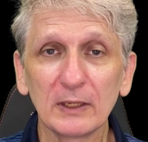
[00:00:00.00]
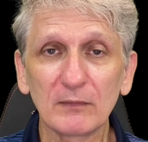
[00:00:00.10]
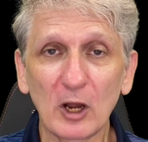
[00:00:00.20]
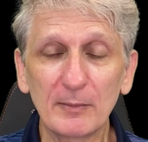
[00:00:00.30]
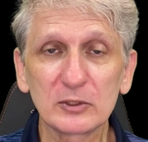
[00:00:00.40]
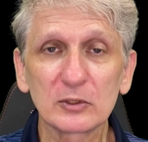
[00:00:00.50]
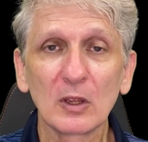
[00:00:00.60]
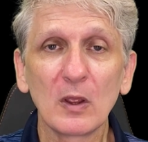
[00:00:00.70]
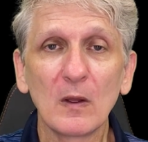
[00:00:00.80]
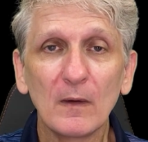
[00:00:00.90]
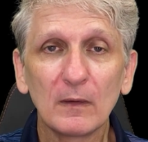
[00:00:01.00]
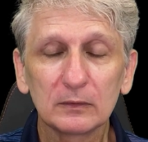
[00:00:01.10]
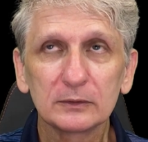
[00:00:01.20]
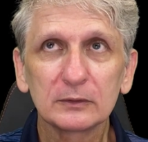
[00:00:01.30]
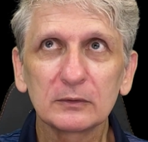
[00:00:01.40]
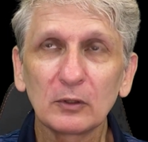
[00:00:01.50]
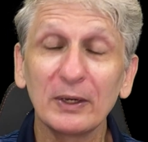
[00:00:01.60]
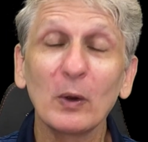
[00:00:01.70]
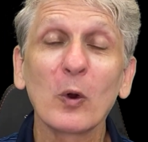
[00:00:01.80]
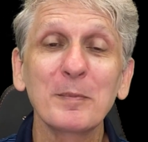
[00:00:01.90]
sorry, augmented learning
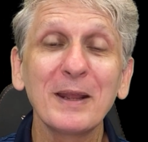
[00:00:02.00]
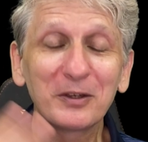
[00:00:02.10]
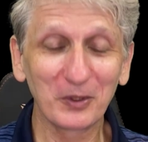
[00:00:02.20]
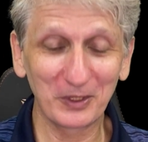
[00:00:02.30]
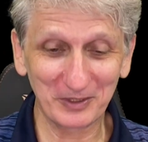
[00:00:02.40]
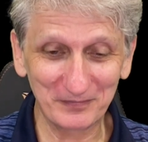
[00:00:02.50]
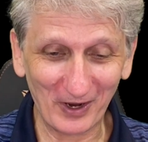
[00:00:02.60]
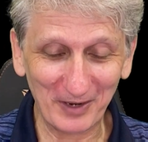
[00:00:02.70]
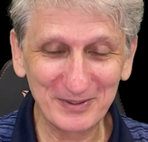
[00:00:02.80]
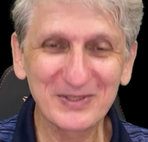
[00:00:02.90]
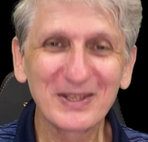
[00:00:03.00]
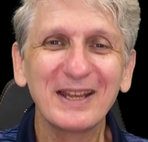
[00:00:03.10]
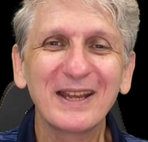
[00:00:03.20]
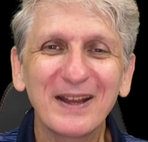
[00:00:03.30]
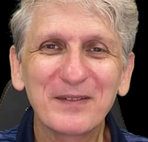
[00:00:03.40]
environments for education.